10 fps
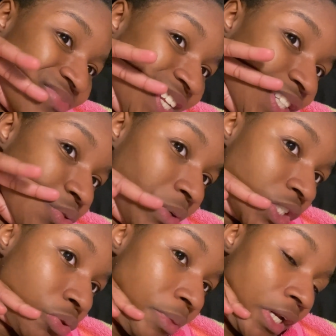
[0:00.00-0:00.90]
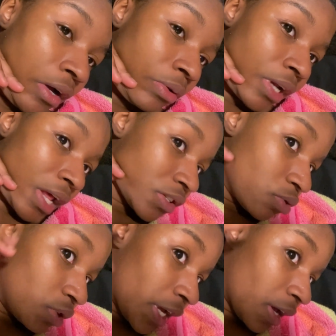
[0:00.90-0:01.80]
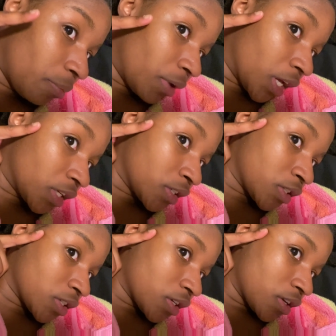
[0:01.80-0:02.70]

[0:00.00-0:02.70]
Not too much on me though. Not too damn much.